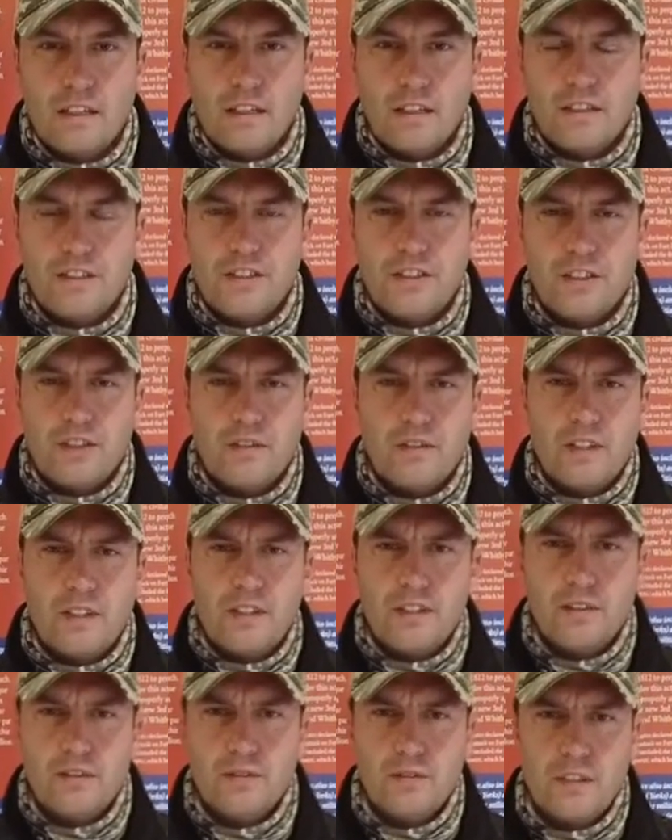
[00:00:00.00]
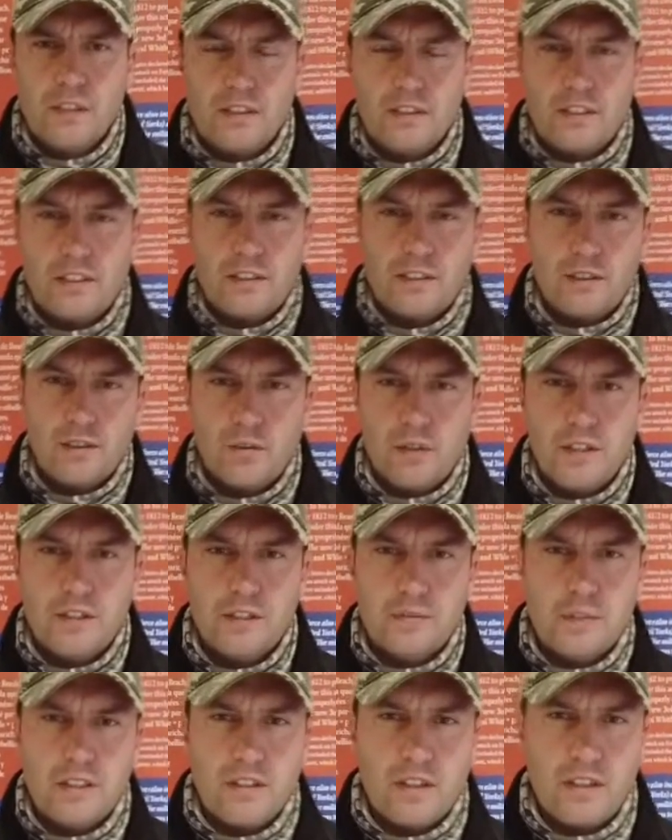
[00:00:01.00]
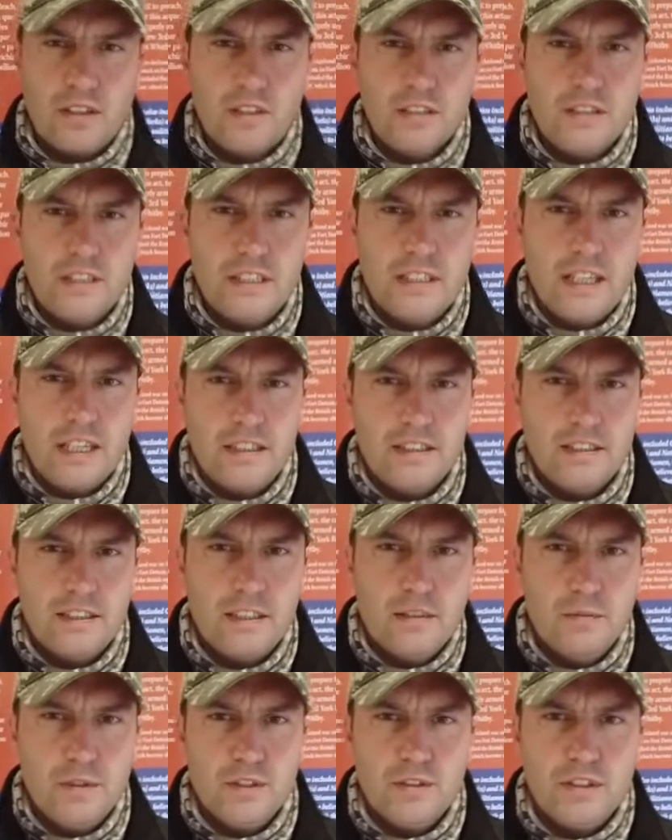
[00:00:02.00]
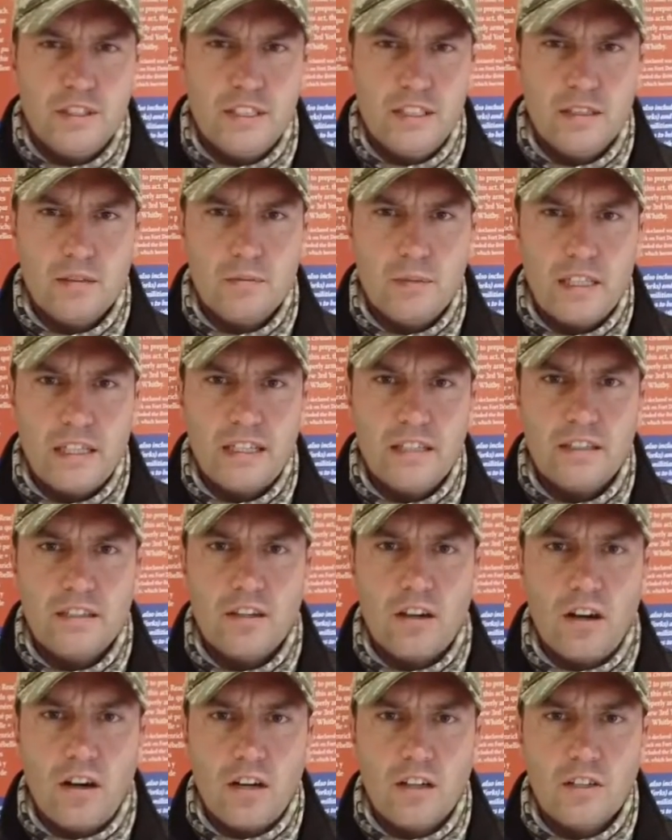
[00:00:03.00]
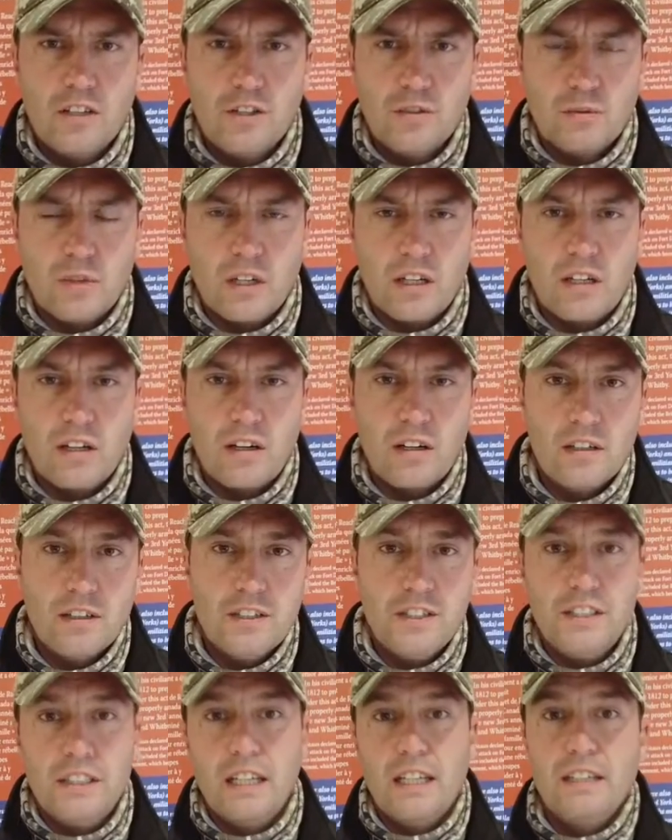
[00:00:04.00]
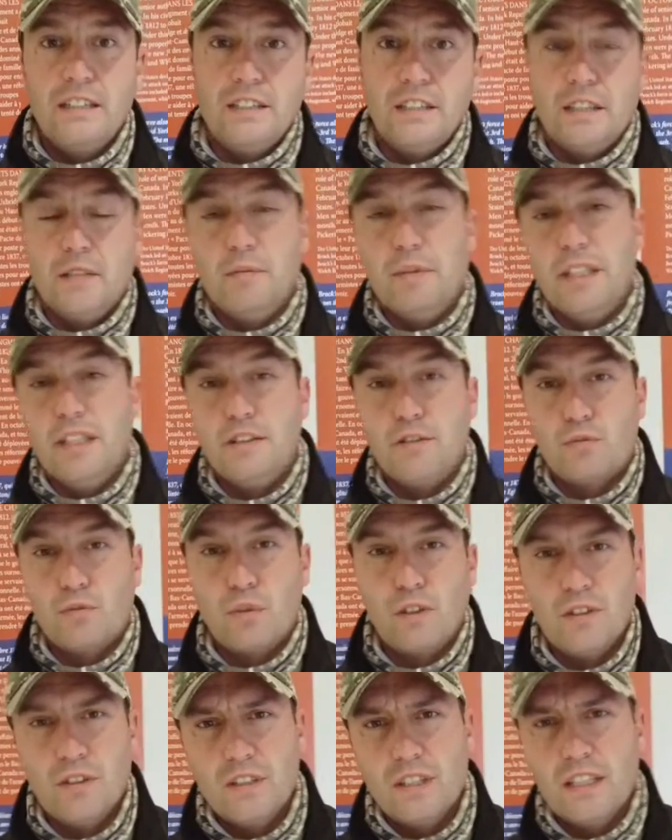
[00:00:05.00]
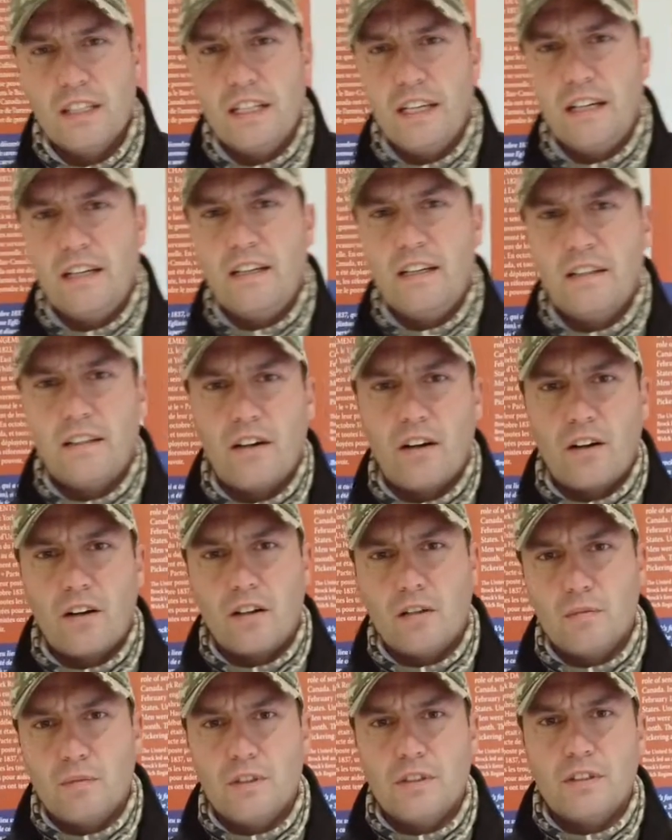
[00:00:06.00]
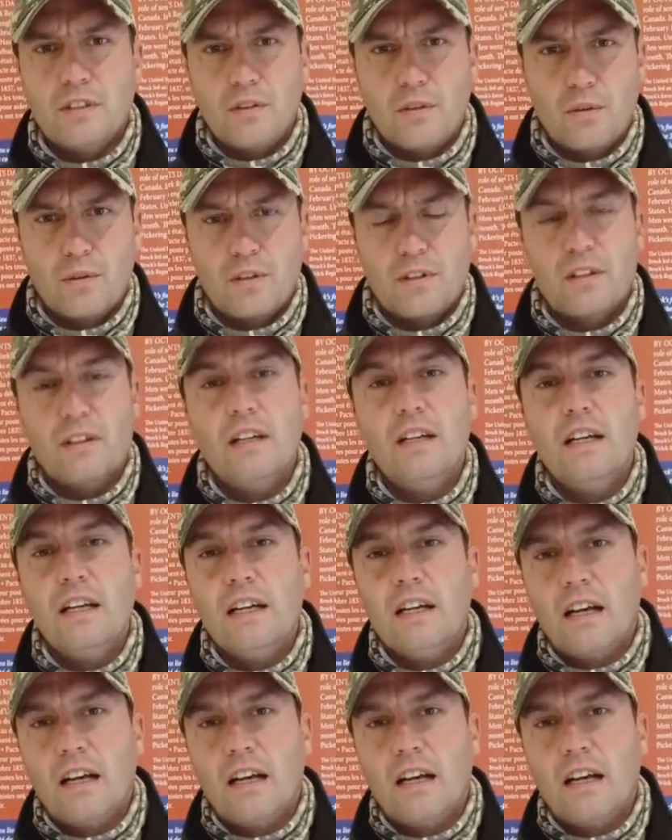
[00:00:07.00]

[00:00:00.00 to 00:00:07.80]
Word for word: Hi, it's Jeremy here from the Ontario Regiment RCAC Museum in Oshawa. RCAC means Royal Canadian Armoured Corps.